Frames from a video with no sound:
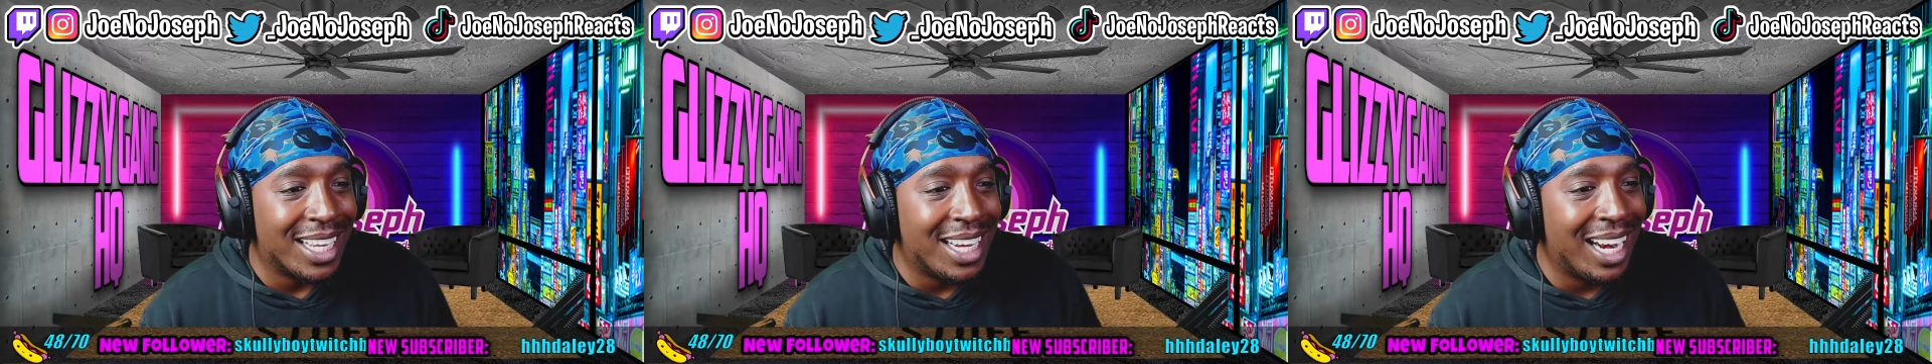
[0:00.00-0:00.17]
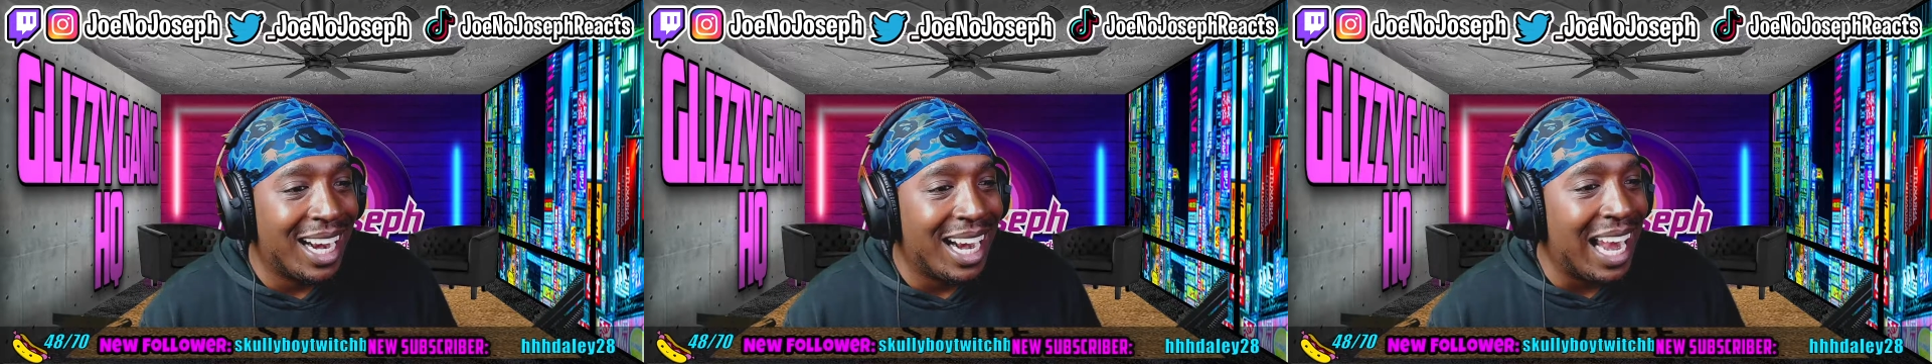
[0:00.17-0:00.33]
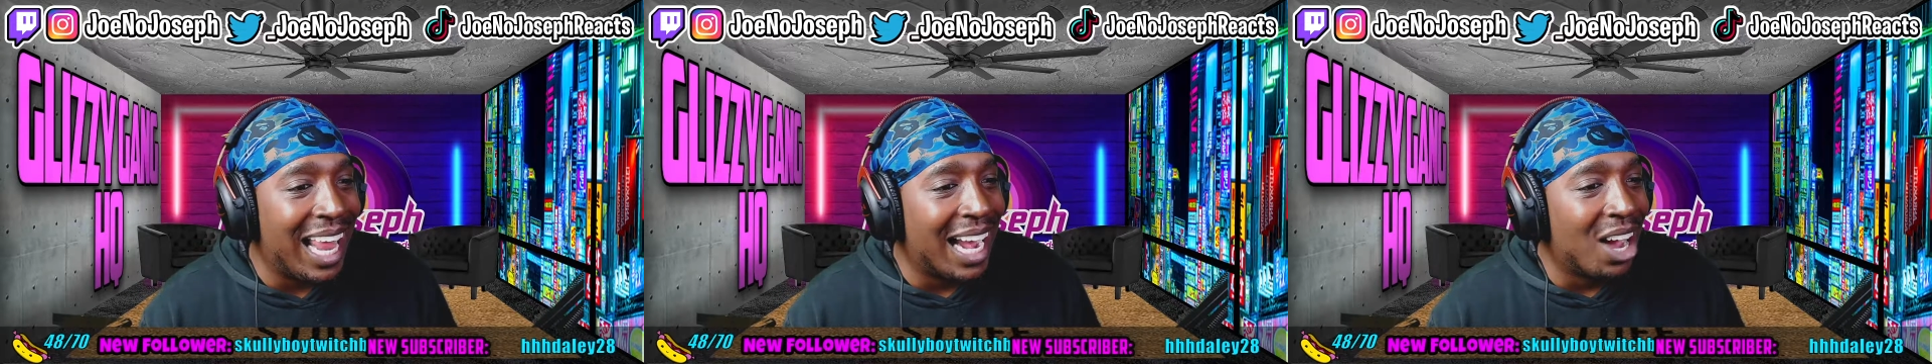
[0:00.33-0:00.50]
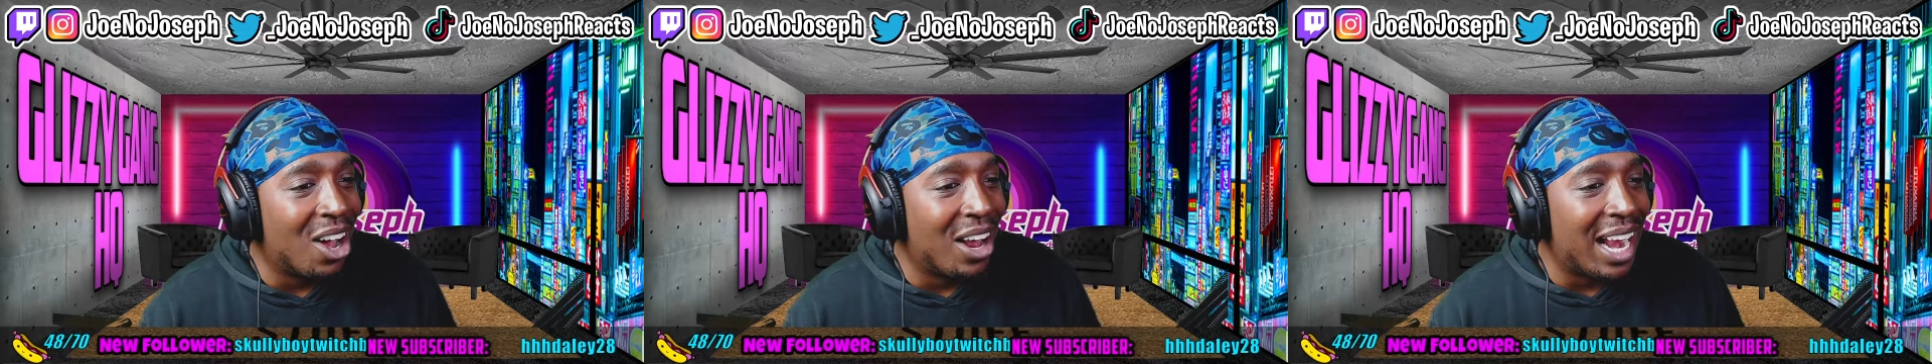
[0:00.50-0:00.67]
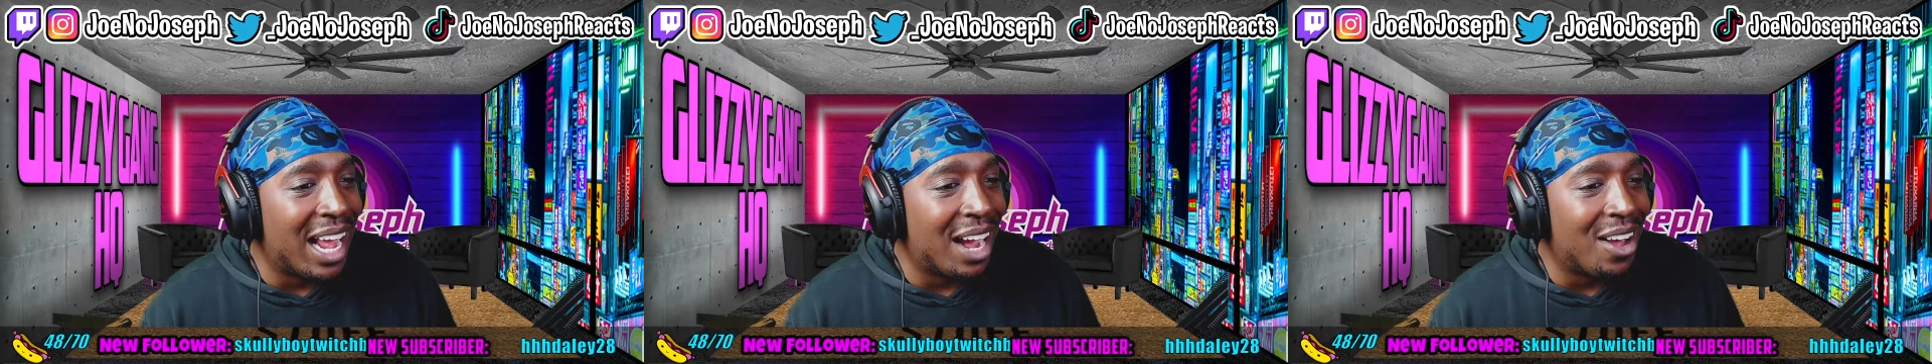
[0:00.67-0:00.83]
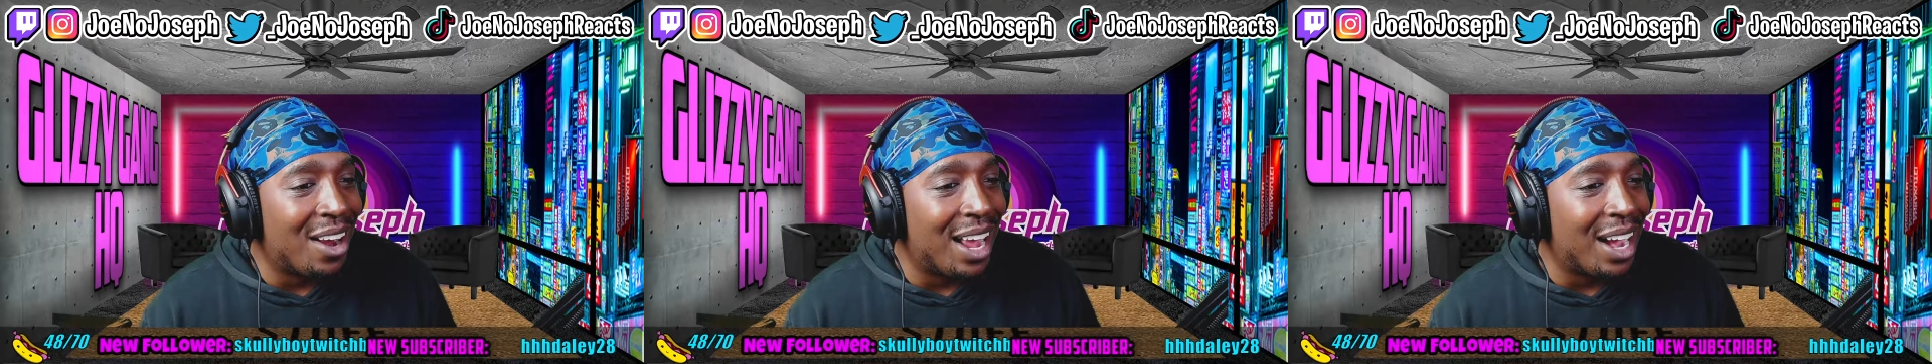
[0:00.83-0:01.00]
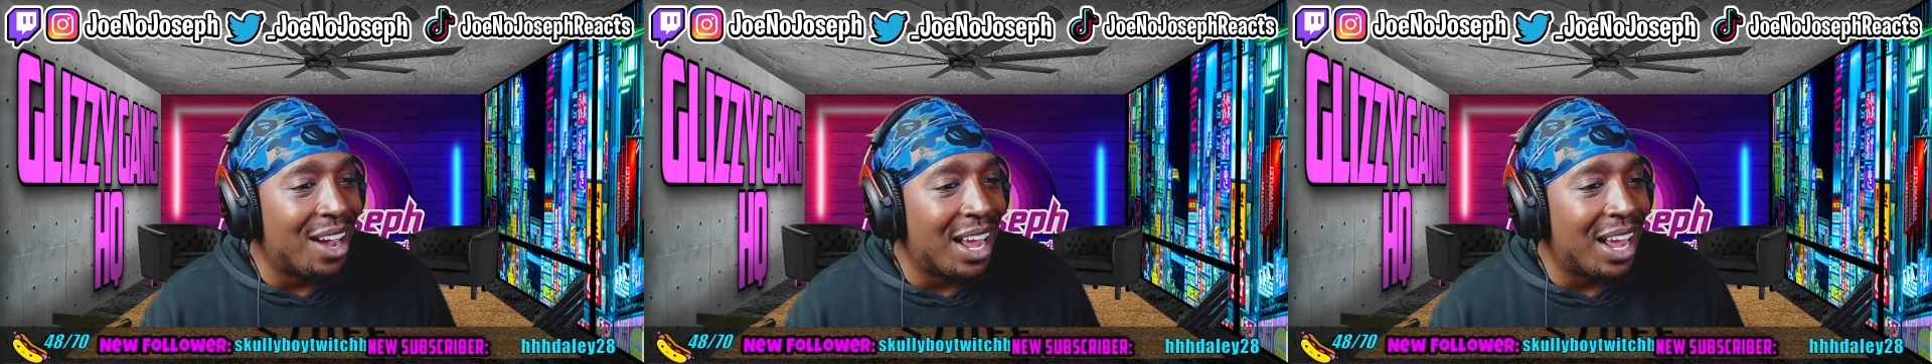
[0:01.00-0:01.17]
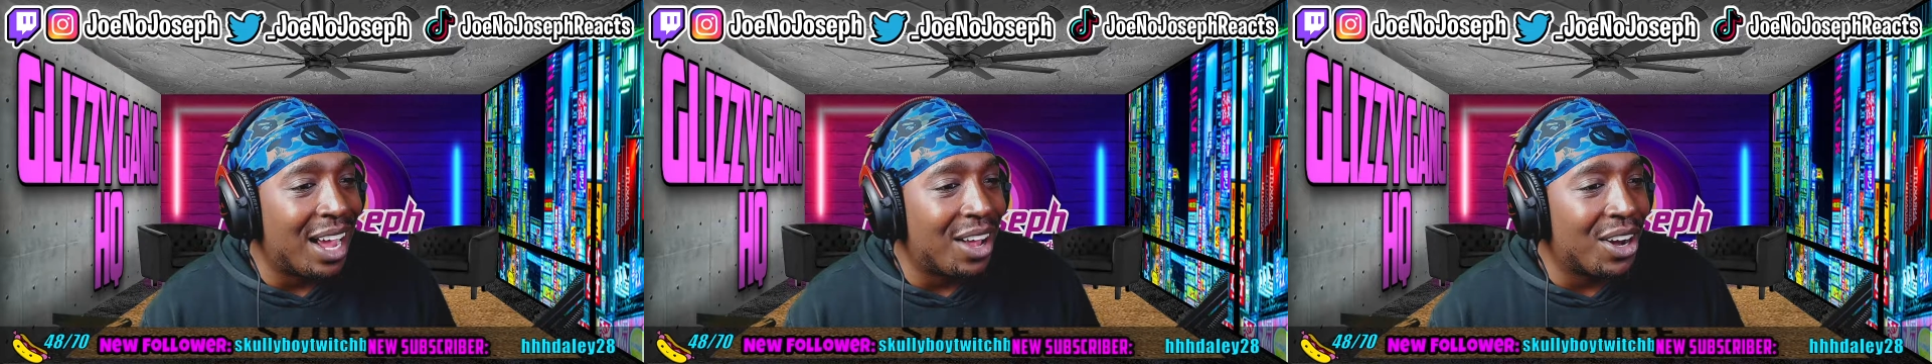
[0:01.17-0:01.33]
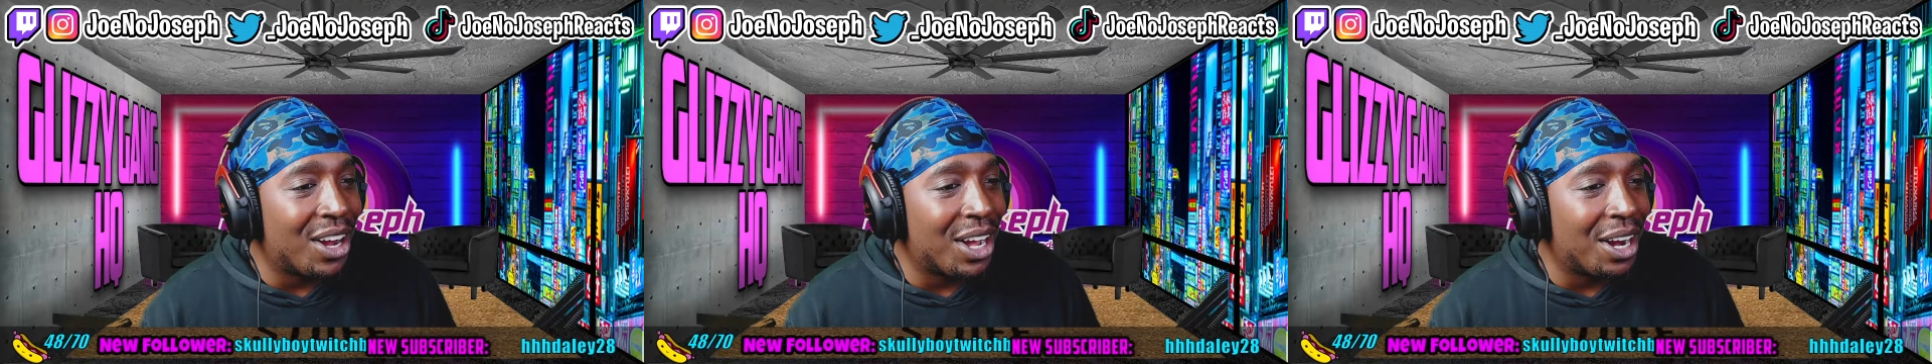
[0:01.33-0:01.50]
Let go, let go, let go, let
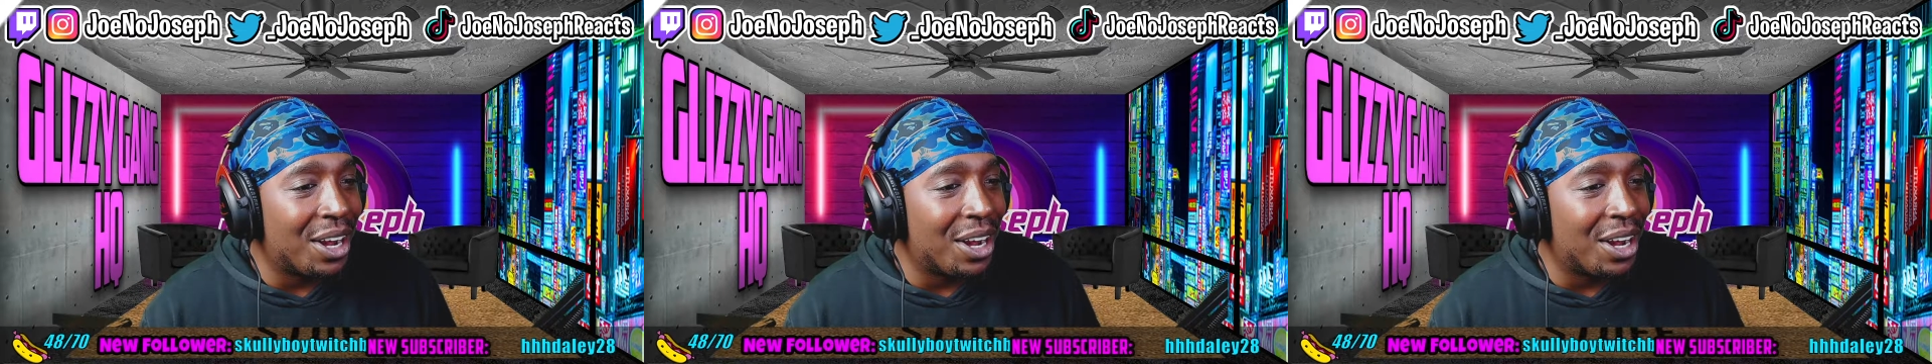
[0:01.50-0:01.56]
go, let go,